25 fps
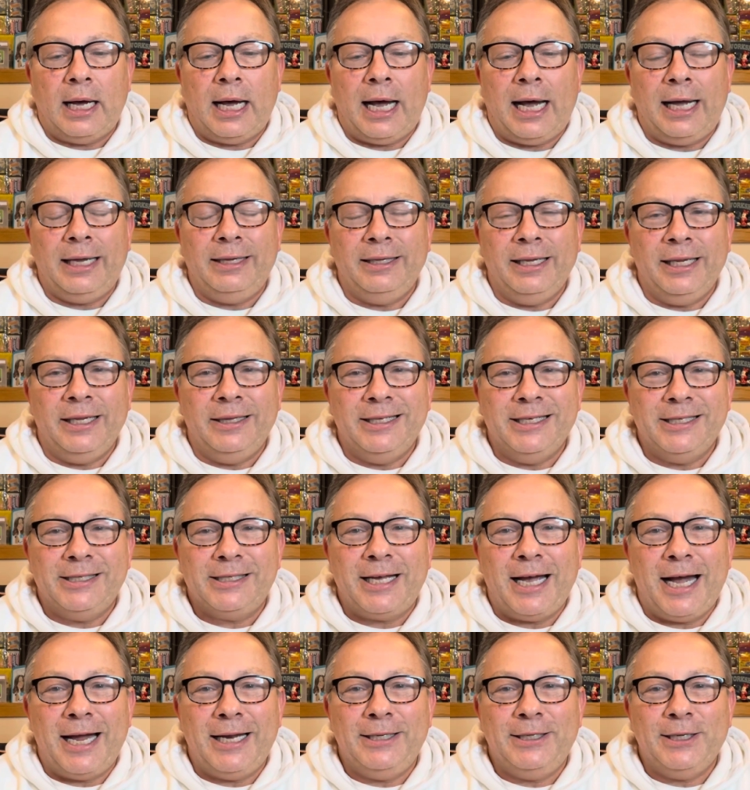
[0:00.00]
in this
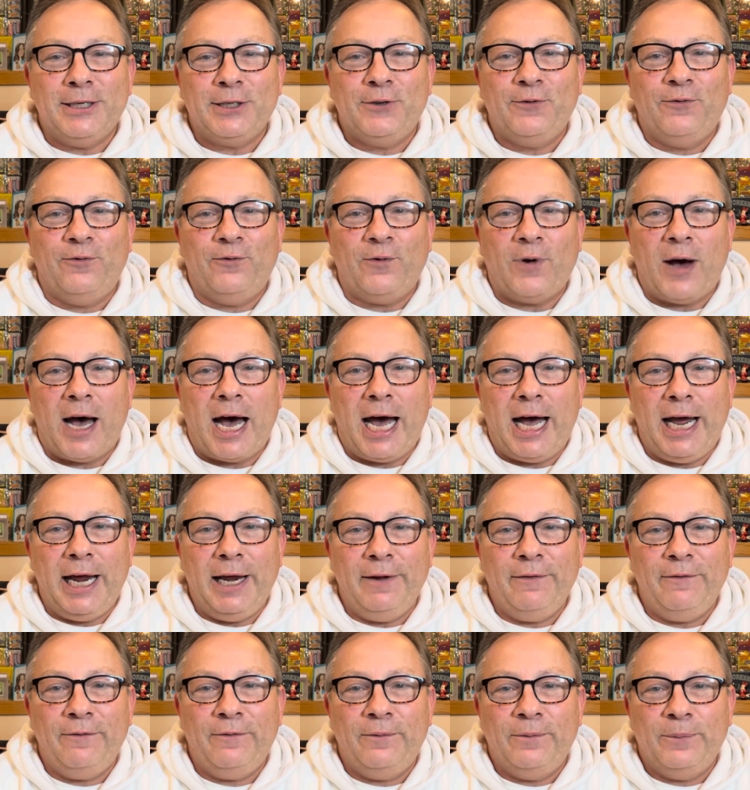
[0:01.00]
contest
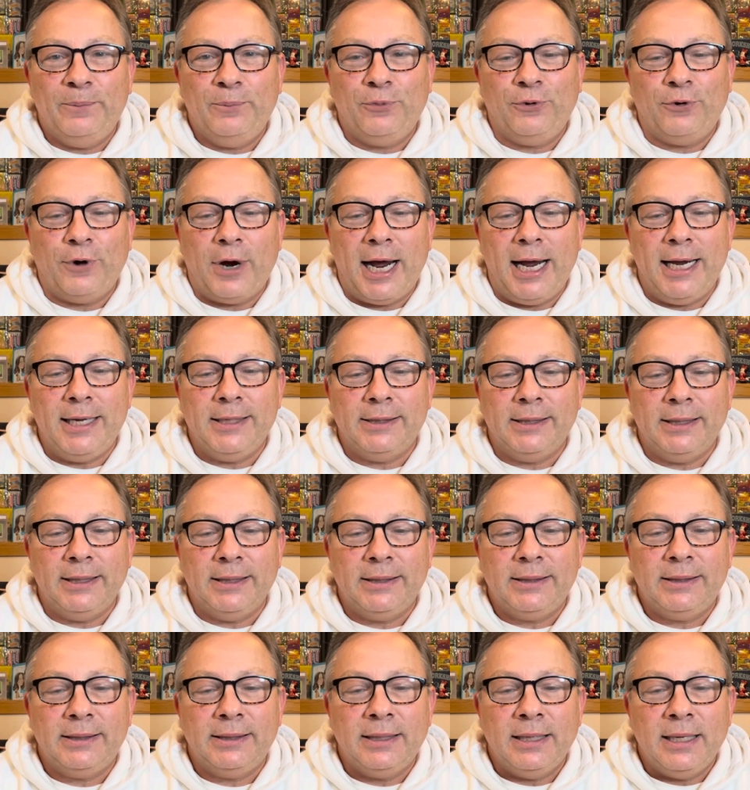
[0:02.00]
5
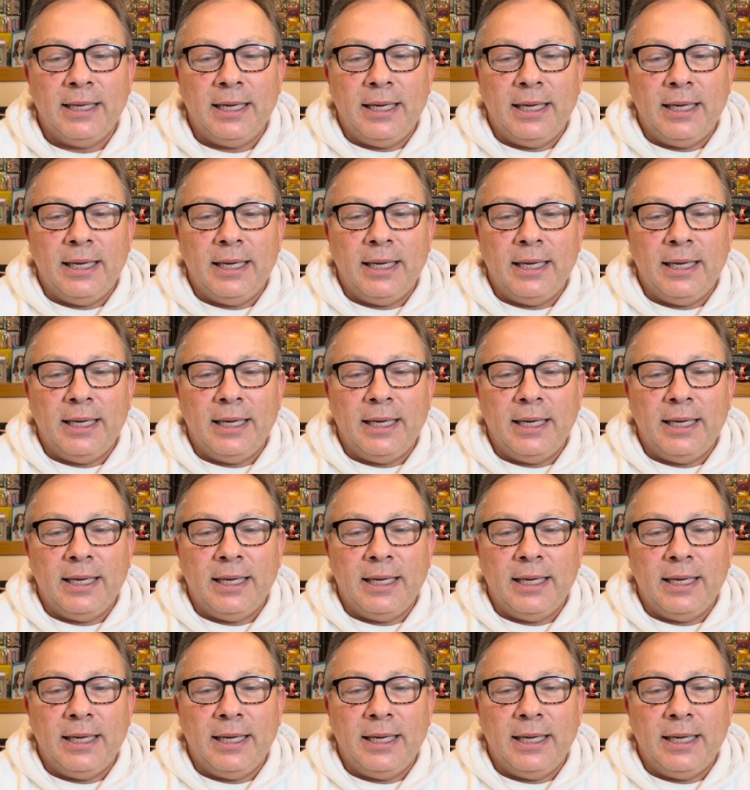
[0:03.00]
prizes,